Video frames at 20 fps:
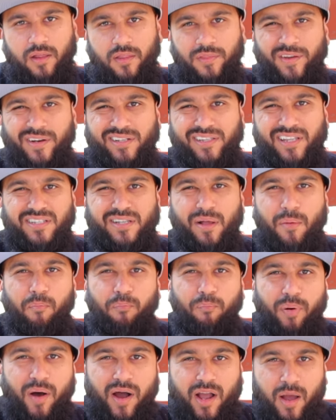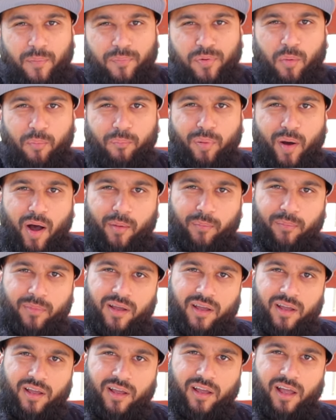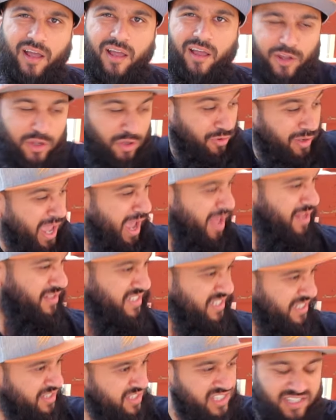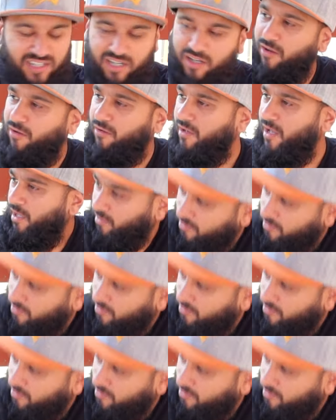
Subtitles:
There's a bug up your bum. You can't sit still.